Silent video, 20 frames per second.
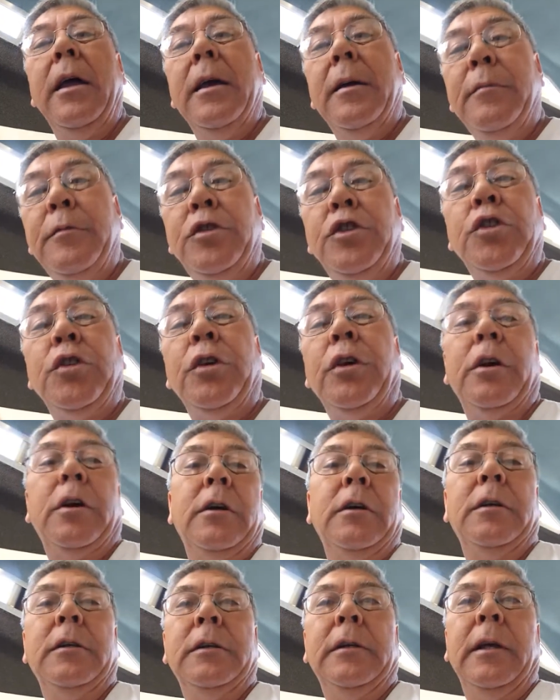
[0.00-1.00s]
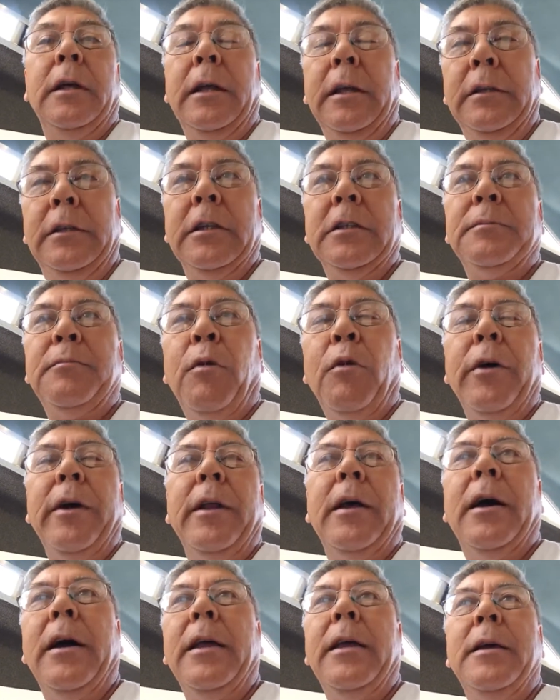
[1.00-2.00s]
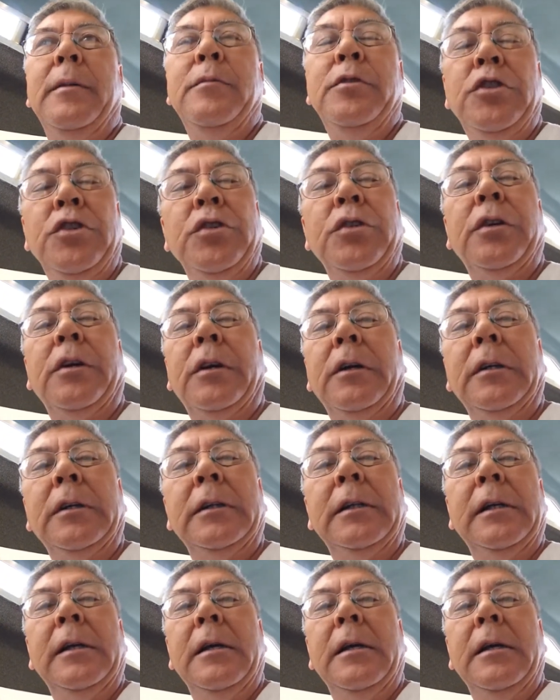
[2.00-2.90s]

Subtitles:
am sure, at this point, I am sure